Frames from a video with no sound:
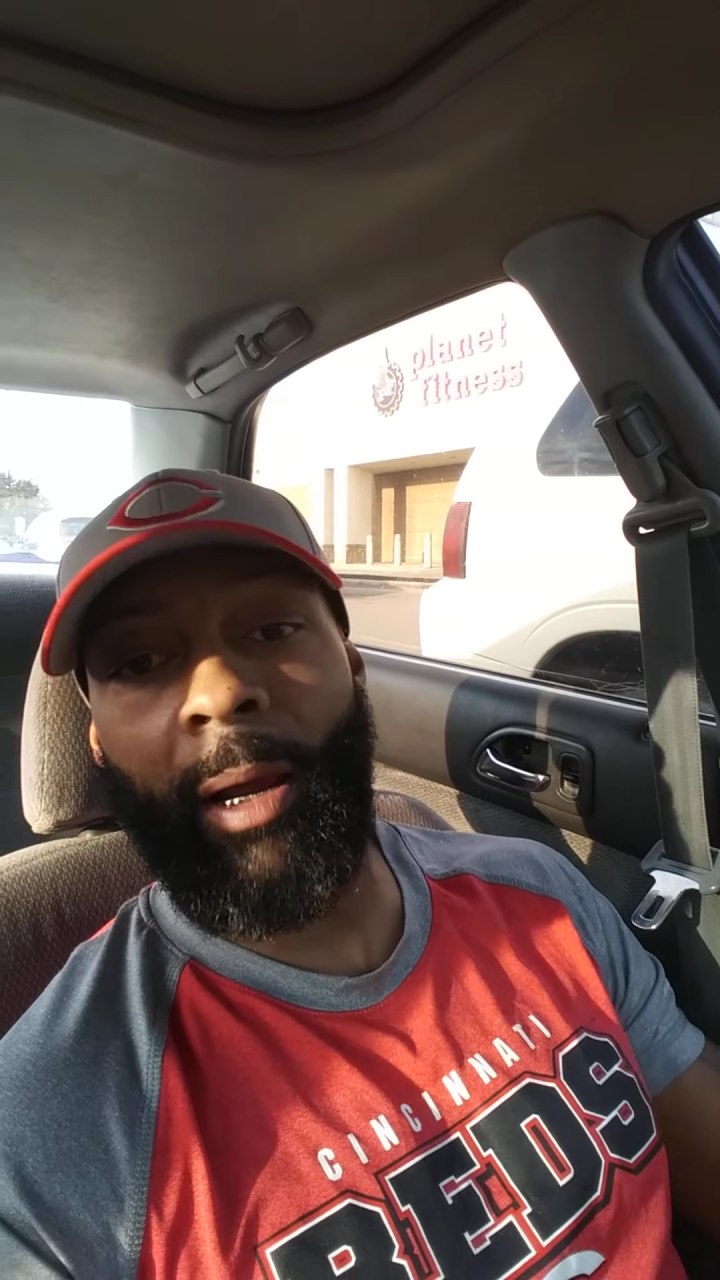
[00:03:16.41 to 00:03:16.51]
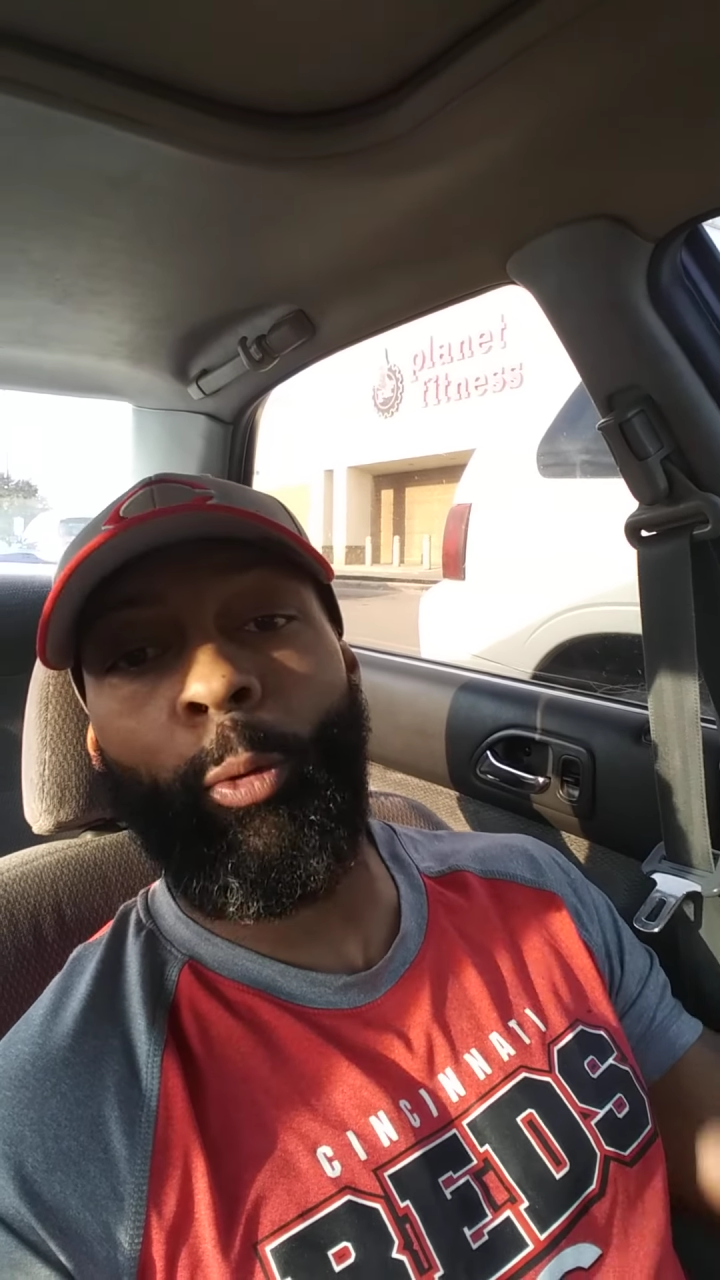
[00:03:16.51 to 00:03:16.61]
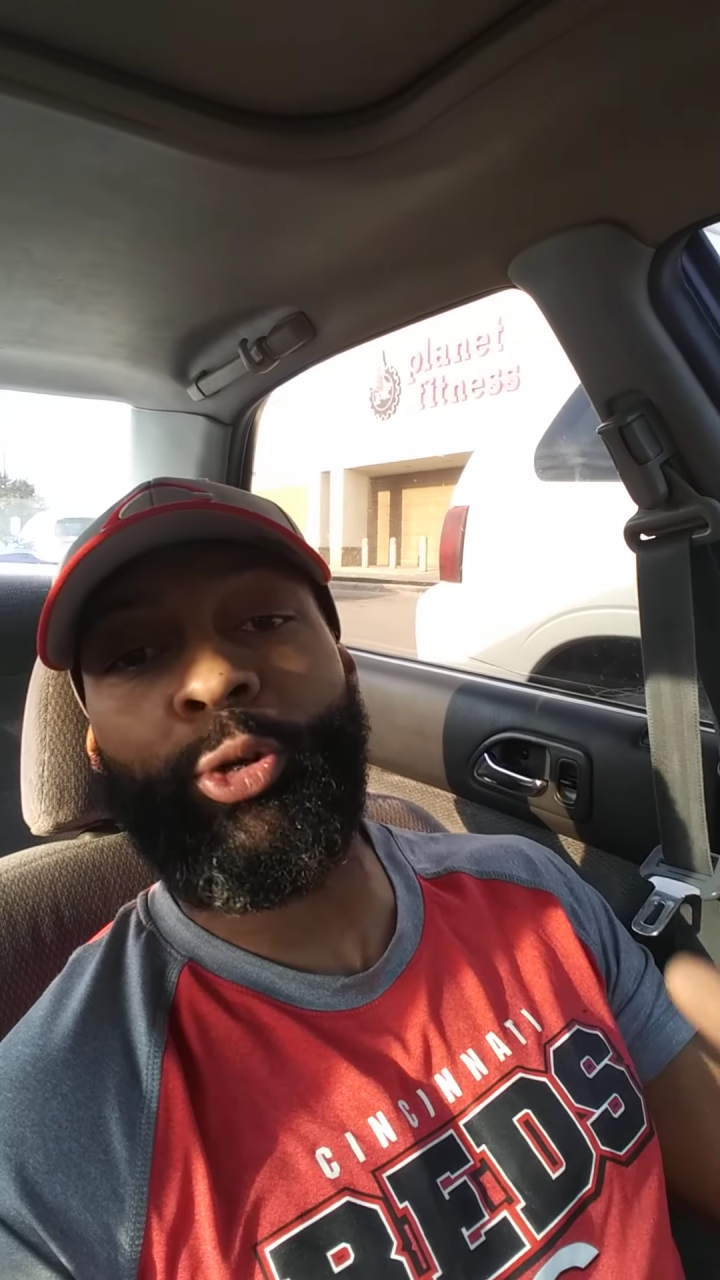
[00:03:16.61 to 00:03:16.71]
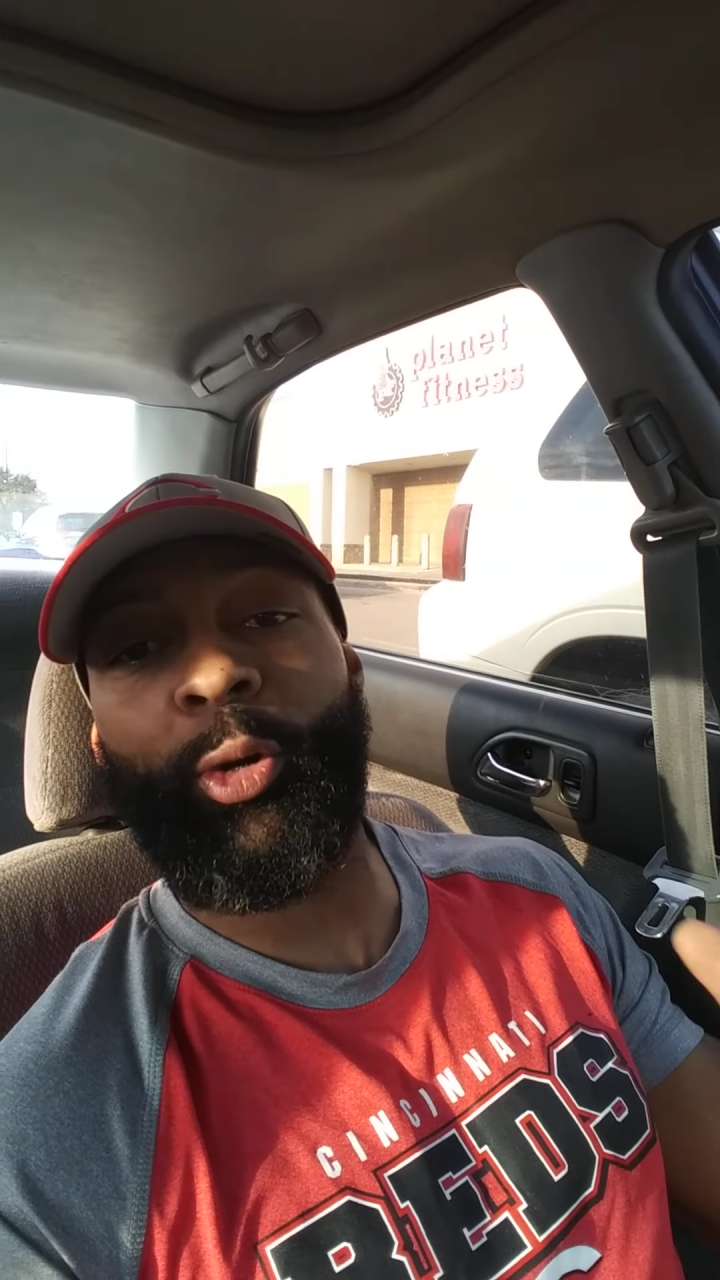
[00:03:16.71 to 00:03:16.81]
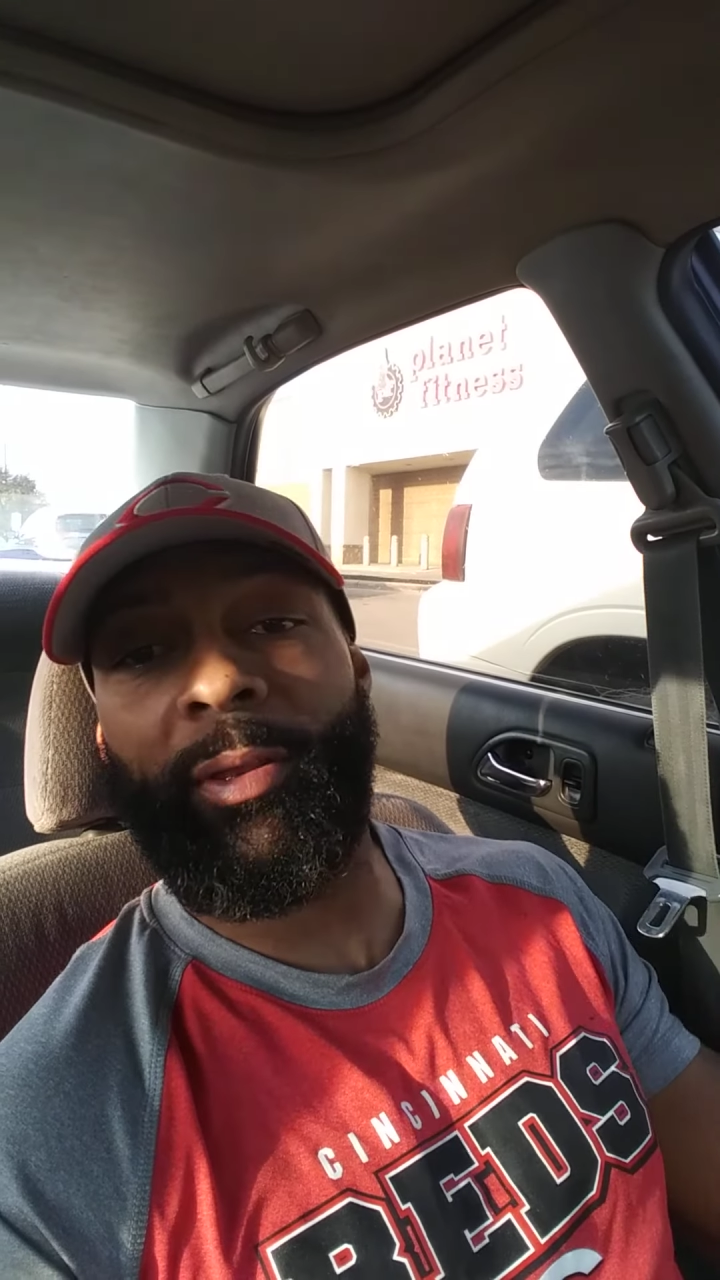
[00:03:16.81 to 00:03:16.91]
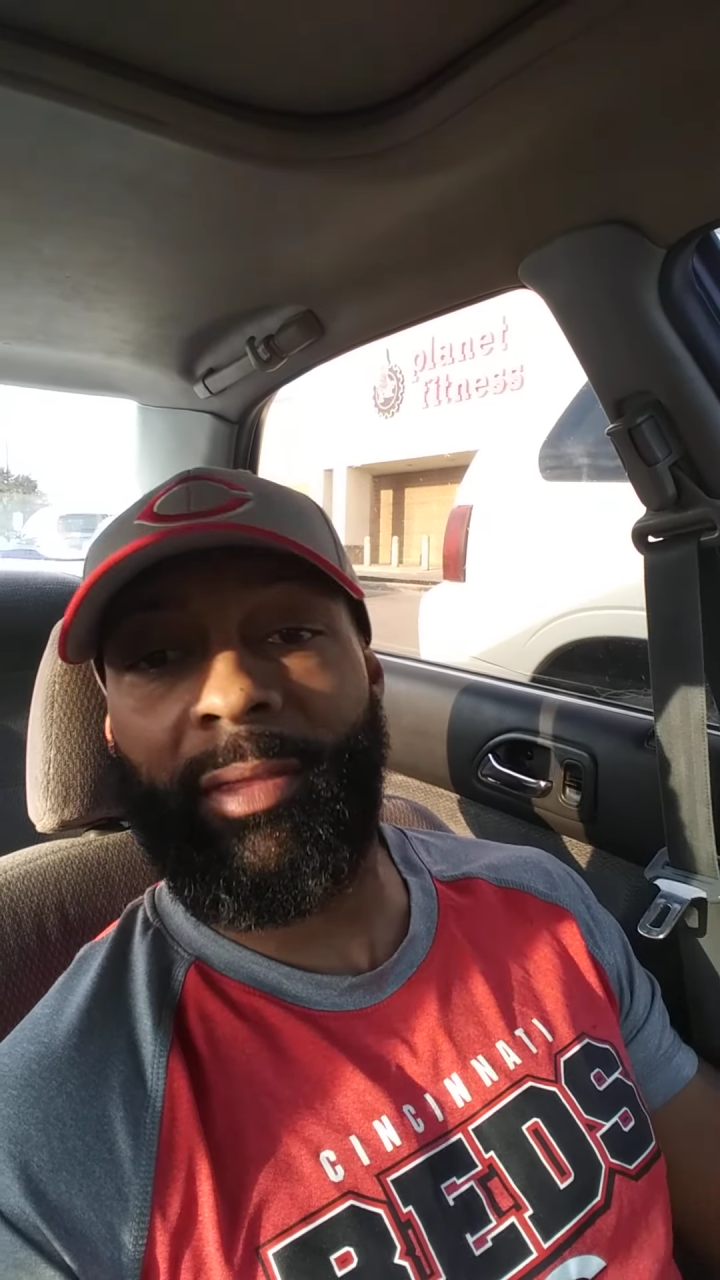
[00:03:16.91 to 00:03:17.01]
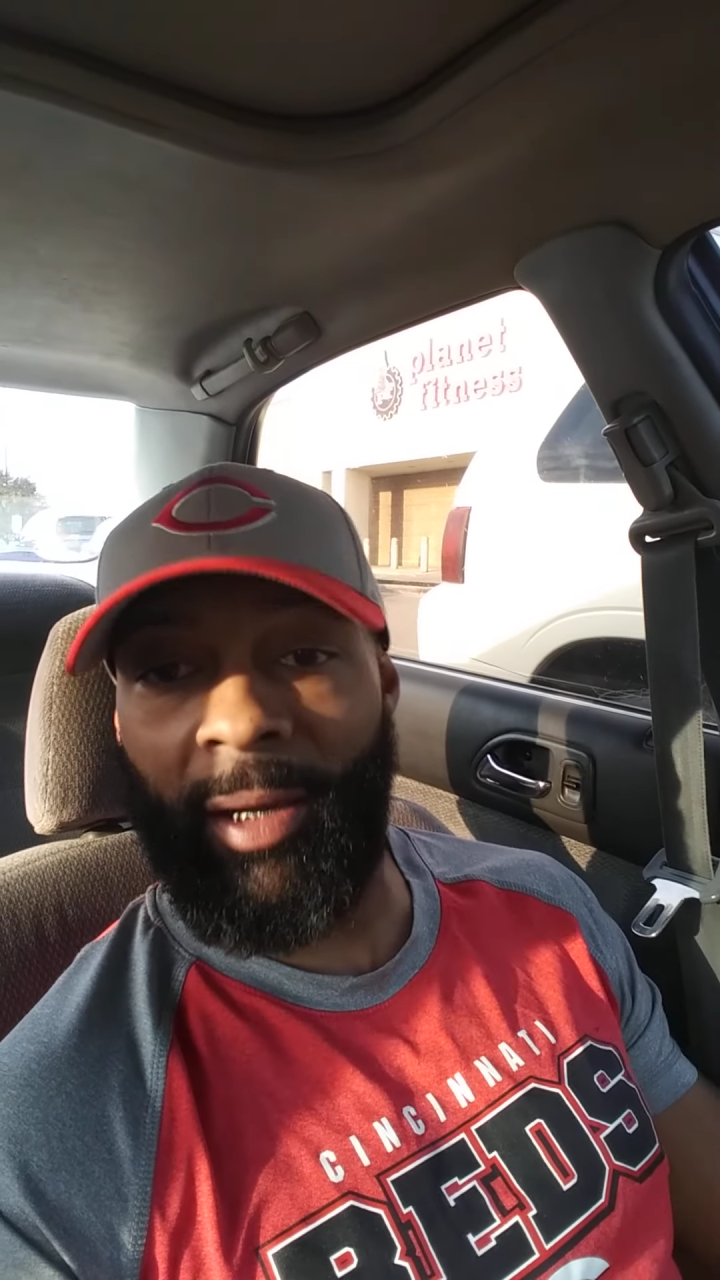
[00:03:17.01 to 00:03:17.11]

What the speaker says: They want you to